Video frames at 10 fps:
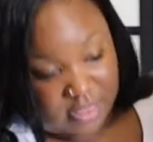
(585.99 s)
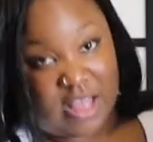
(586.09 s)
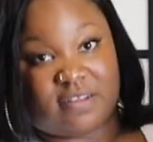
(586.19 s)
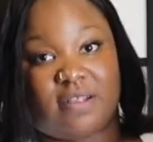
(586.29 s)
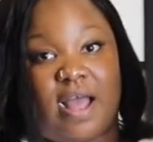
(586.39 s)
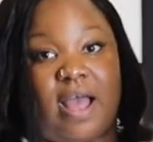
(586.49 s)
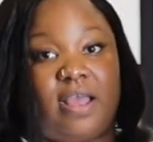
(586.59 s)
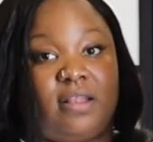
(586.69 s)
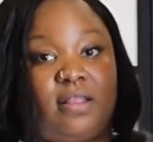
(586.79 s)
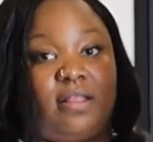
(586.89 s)
that's the
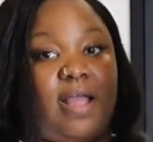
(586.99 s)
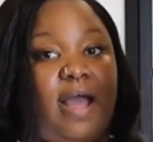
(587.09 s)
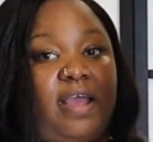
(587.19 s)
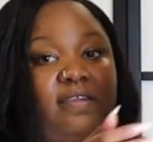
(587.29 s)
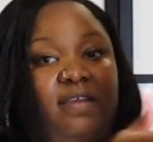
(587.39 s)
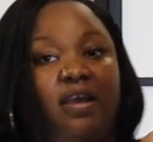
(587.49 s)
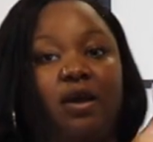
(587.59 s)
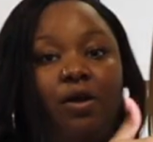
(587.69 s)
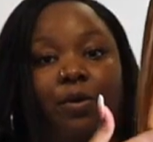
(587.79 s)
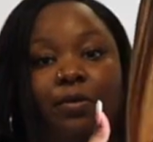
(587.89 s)
height, the highest I
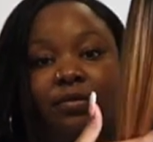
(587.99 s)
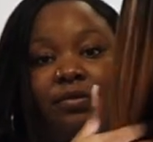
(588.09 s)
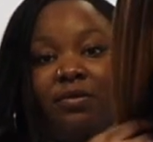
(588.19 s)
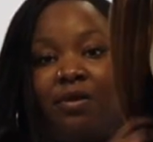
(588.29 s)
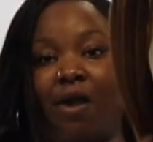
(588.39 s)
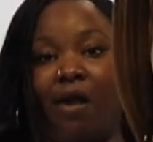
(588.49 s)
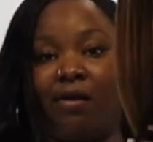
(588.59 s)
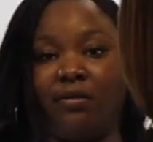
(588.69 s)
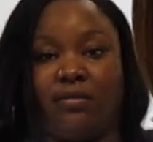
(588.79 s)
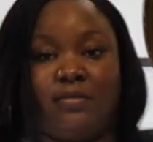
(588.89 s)
can go.
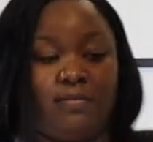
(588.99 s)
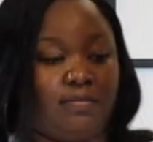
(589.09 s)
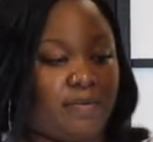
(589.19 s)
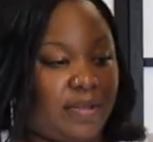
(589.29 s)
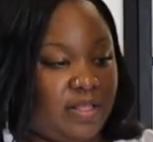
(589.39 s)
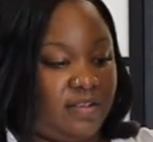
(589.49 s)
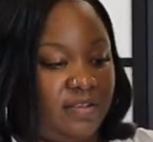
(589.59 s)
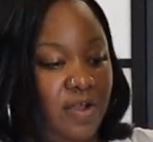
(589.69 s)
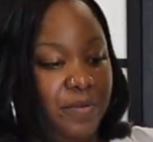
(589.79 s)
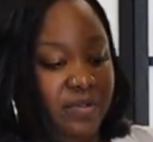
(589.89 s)
And this
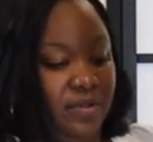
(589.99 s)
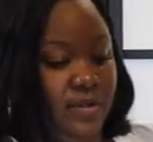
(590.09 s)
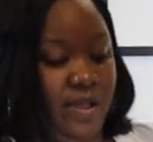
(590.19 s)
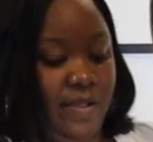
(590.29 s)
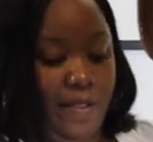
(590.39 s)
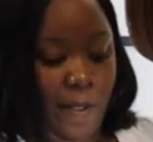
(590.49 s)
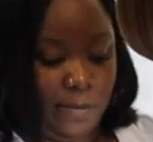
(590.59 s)
is how it's looking.